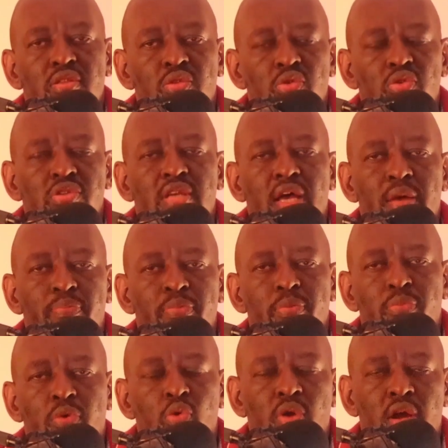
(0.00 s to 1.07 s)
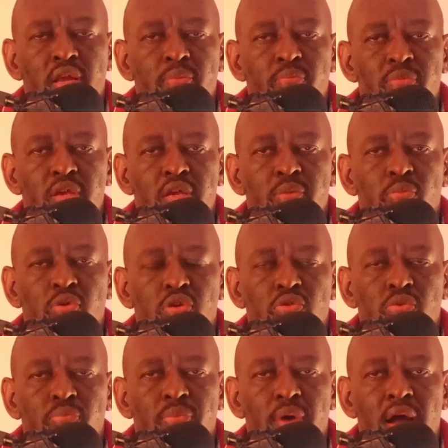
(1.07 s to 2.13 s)
those are people who can be able
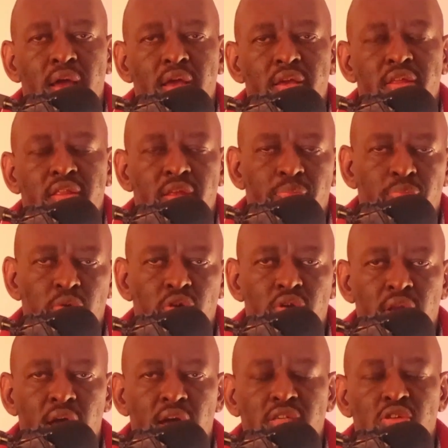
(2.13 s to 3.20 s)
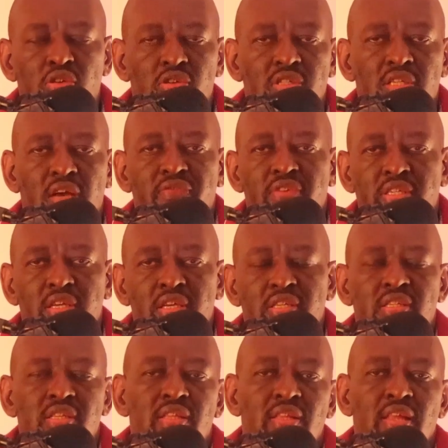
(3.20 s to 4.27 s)
to buy the products or
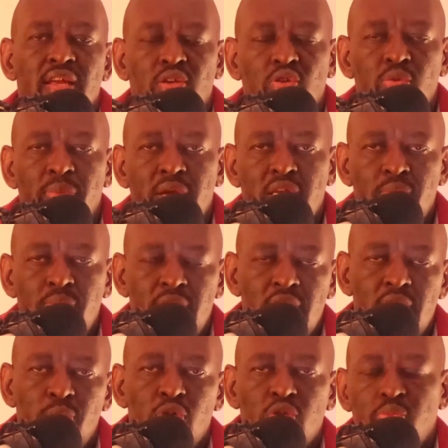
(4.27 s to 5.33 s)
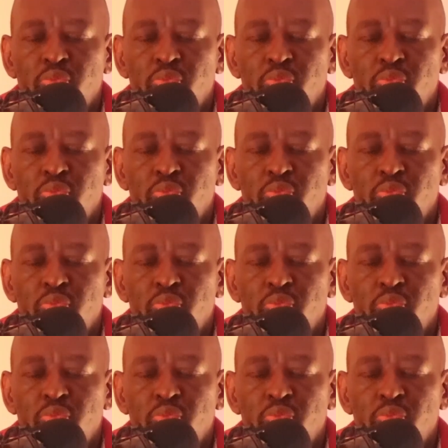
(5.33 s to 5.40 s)
services that you might be able to